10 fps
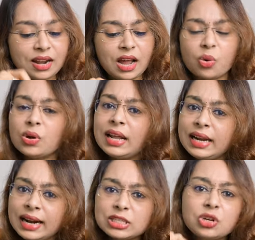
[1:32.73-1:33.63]
Now,
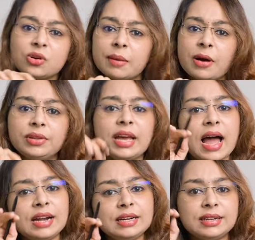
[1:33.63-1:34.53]
let us look about the
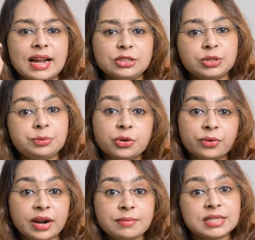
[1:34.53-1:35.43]
undergraduate
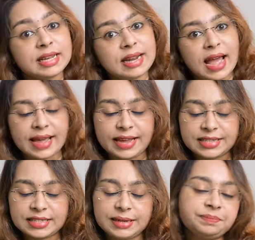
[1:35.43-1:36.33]
programs in
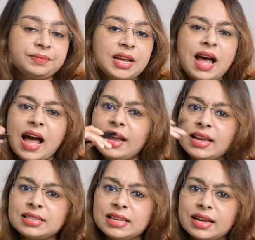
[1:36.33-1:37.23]
IISc.
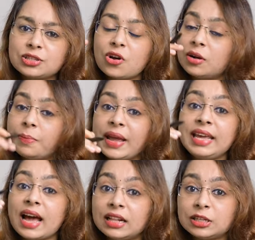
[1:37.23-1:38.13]
IISc has got
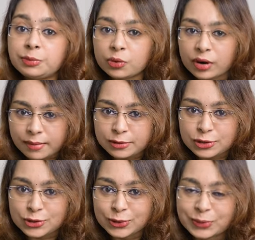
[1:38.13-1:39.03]
many other
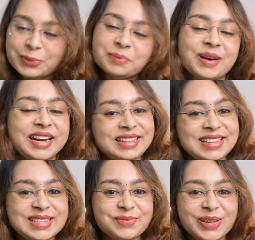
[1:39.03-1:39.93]
programs too, but in
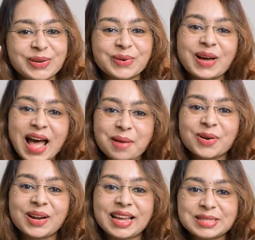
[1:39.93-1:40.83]
this video, I'm
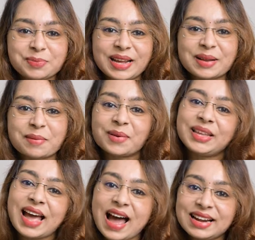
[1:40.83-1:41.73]
going to explain about
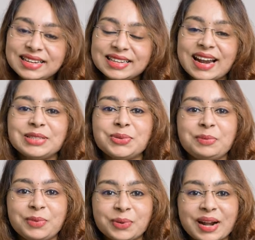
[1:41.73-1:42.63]
the
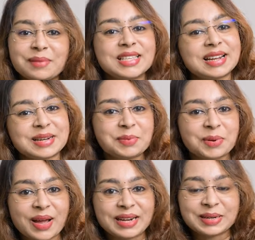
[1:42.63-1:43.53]
undergraduate programs that are
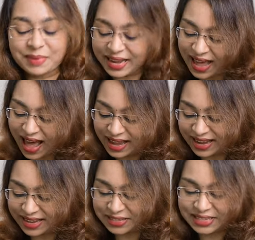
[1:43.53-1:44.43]
provided by
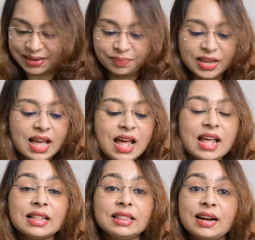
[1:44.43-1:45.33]
IISc.
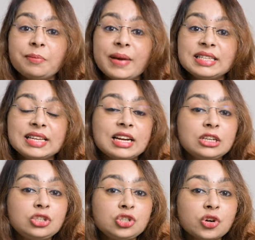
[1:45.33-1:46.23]
There are
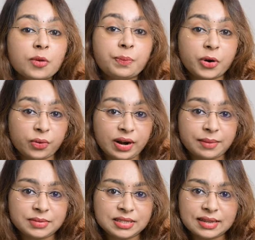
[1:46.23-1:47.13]
basically two
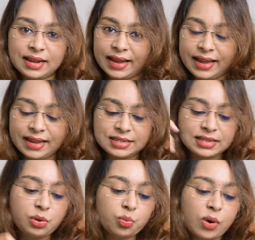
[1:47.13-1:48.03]
programs at IISc.